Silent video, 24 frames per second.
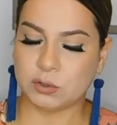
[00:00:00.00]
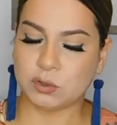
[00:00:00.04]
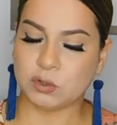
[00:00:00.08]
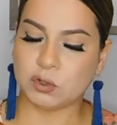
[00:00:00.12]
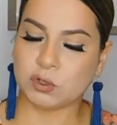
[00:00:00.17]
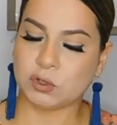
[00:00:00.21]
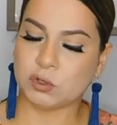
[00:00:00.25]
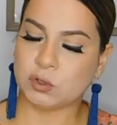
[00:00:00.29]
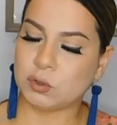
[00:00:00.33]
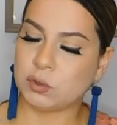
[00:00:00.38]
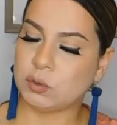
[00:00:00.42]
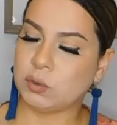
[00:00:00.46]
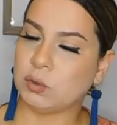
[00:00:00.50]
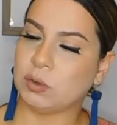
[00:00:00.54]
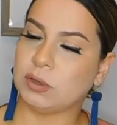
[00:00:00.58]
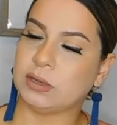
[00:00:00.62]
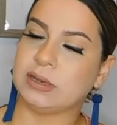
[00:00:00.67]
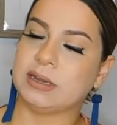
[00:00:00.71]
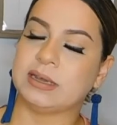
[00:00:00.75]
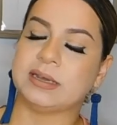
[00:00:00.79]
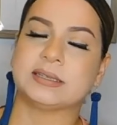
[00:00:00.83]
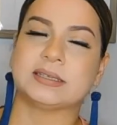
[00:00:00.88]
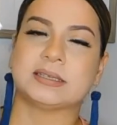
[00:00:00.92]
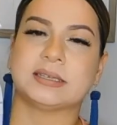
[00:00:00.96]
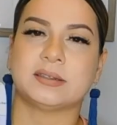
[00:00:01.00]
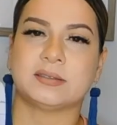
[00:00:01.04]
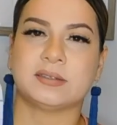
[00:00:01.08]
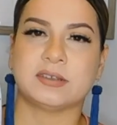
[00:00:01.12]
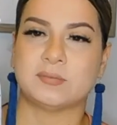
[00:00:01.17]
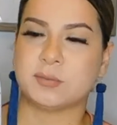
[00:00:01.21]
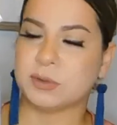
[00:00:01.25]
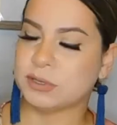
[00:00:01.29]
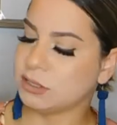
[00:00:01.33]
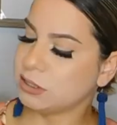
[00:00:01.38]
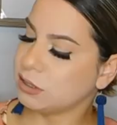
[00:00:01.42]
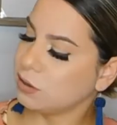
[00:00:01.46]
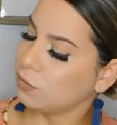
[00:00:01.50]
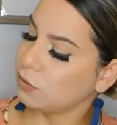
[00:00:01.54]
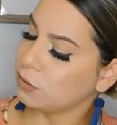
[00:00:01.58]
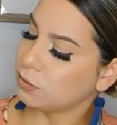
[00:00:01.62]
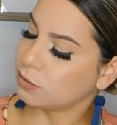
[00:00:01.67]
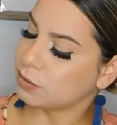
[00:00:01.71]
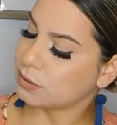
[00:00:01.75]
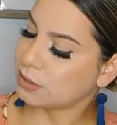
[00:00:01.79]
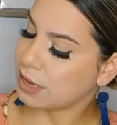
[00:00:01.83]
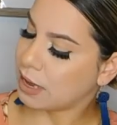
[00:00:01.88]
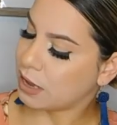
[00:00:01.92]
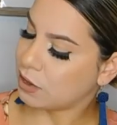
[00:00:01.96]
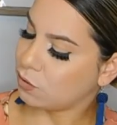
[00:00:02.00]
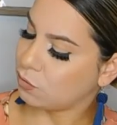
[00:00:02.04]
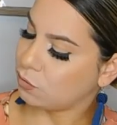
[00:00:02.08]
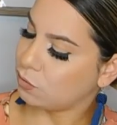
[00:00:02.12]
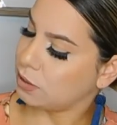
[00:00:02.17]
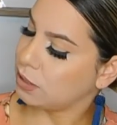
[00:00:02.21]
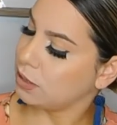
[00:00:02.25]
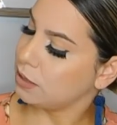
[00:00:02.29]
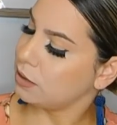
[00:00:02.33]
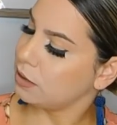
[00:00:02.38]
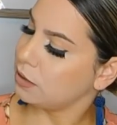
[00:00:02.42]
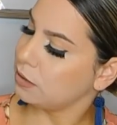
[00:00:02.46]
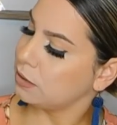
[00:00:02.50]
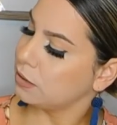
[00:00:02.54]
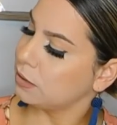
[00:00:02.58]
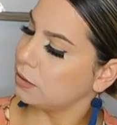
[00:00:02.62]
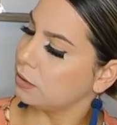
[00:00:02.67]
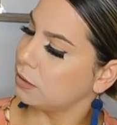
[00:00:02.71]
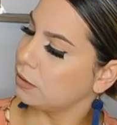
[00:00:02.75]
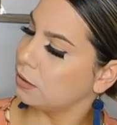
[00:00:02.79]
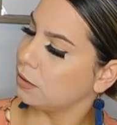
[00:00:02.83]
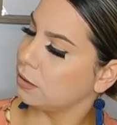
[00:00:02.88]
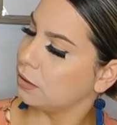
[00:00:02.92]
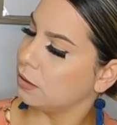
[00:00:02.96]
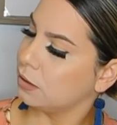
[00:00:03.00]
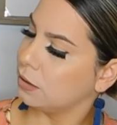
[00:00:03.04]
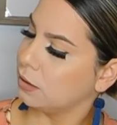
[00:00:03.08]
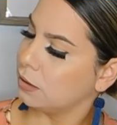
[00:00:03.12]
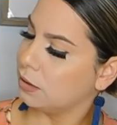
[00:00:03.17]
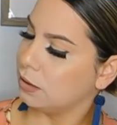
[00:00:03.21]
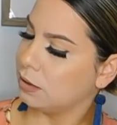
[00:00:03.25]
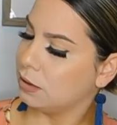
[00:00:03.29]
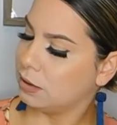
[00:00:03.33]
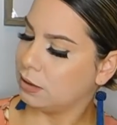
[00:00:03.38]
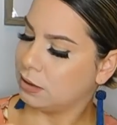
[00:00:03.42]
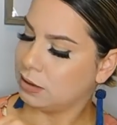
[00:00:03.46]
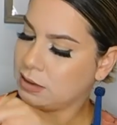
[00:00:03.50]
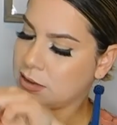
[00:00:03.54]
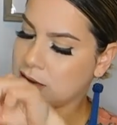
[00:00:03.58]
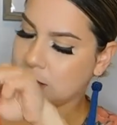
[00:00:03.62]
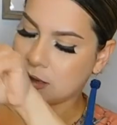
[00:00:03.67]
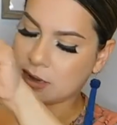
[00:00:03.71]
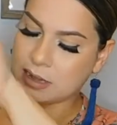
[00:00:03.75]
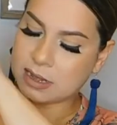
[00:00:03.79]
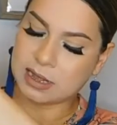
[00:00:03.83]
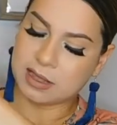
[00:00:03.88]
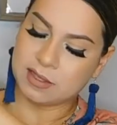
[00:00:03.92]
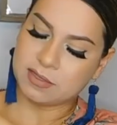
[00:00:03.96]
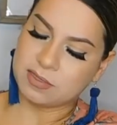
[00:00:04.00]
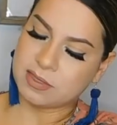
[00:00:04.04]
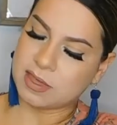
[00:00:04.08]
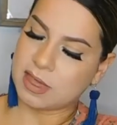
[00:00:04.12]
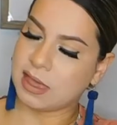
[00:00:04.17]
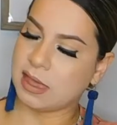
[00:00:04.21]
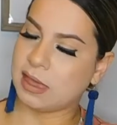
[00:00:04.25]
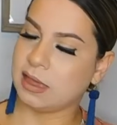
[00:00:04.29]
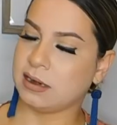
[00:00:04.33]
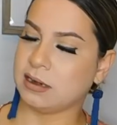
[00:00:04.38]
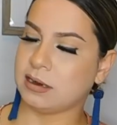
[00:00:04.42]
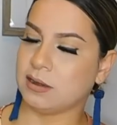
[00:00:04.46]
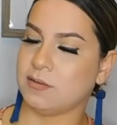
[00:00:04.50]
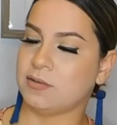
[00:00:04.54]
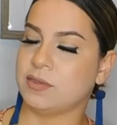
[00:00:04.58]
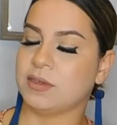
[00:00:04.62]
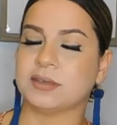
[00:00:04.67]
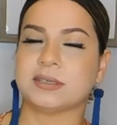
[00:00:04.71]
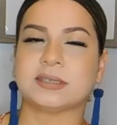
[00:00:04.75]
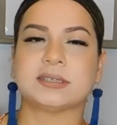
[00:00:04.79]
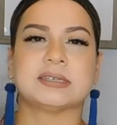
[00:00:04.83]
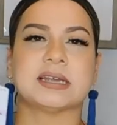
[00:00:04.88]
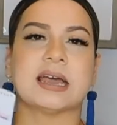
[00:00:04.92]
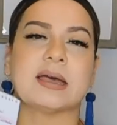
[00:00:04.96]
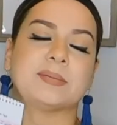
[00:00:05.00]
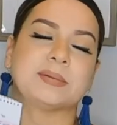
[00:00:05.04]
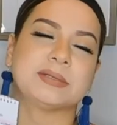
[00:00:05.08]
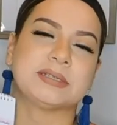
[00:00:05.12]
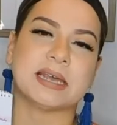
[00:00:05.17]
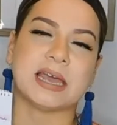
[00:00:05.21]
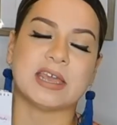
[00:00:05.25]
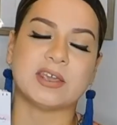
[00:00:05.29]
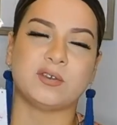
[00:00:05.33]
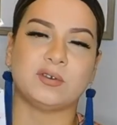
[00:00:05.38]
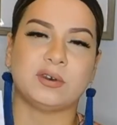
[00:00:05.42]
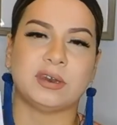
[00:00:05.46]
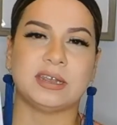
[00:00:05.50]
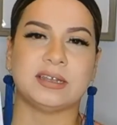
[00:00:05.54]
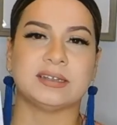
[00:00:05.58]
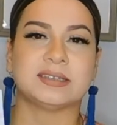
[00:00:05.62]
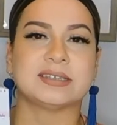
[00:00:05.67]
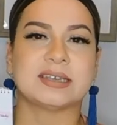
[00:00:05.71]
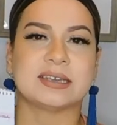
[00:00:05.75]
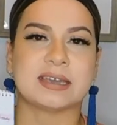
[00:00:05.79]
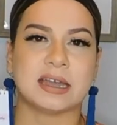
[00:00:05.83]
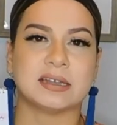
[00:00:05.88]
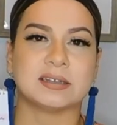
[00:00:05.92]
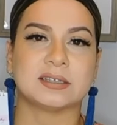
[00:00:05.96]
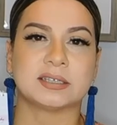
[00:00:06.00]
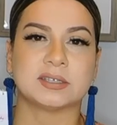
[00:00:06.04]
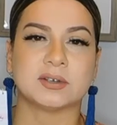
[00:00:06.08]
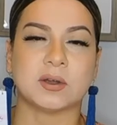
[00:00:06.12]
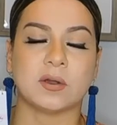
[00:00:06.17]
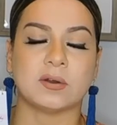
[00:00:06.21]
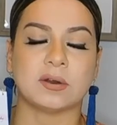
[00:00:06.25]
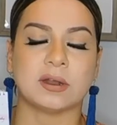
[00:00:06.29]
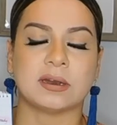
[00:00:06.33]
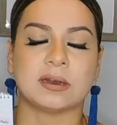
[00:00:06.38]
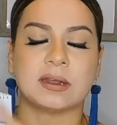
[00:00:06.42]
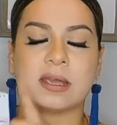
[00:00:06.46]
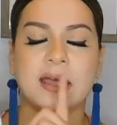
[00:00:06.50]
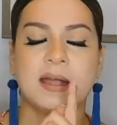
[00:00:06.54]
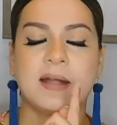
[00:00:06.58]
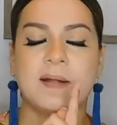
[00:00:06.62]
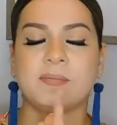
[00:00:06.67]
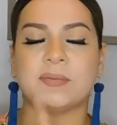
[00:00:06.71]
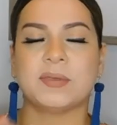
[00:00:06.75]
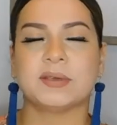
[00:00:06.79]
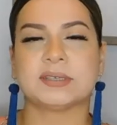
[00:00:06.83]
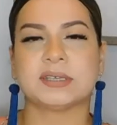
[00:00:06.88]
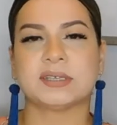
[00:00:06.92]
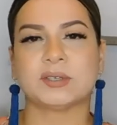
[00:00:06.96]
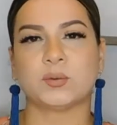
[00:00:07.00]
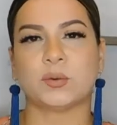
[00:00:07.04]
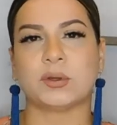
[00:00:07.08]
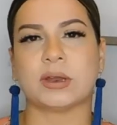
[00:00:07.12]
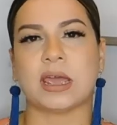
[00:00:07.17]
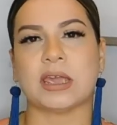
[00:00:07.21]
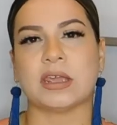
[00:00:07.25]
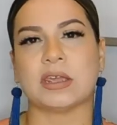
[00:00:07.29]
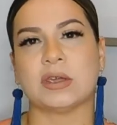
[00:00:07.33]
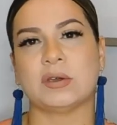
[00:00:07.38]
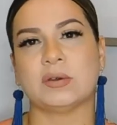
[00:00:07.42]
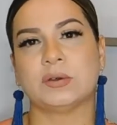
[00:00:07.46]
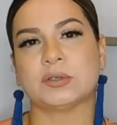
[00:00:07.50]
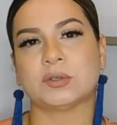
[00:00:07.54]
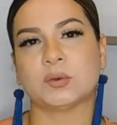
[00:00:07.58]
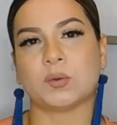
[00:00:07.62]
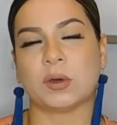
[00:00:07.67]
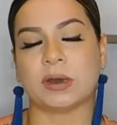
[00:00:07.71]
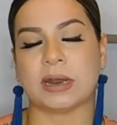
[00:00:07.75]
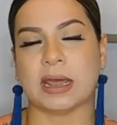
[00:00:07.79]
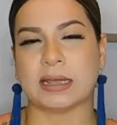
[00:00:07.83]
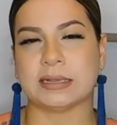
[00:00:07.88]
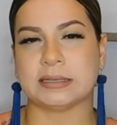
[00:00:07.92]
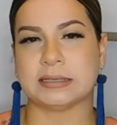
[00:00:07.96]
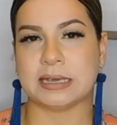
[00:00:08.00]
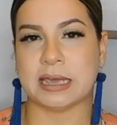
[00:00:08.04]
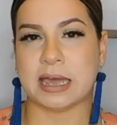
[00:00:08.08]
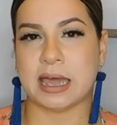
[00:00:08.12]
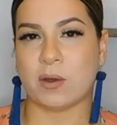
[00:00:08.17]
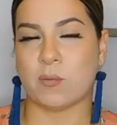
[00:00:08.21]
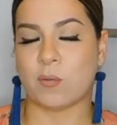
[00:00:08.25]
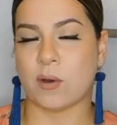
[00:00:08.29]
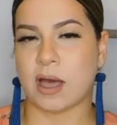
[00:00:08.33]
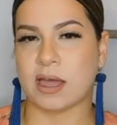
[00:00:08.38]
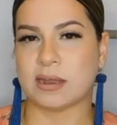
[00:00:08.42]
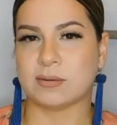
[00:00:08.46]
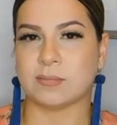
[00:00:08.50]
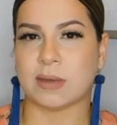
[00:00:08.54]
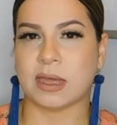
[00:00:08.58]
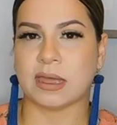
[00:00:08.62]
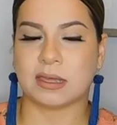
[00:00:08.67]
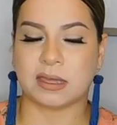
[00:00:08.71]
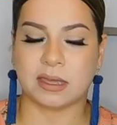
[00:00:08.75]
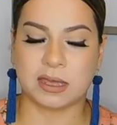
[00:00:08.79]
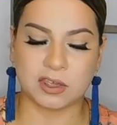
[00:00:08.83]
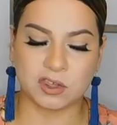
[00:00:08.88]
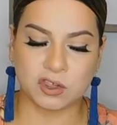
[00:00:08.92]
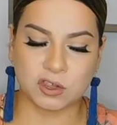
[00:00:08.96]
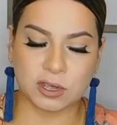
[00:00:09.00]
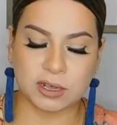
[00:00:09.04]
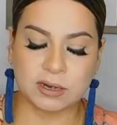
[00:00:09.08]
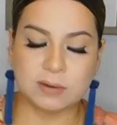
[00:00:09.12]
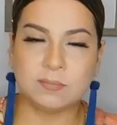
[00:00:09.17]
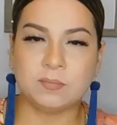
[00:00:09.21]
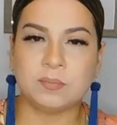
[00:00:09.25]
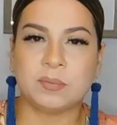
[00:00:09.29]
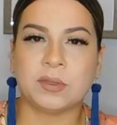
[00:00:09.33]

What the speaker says: to list the materials that you need and then the steps that you need to get started. This is what I used when I DIY'd my kitchen.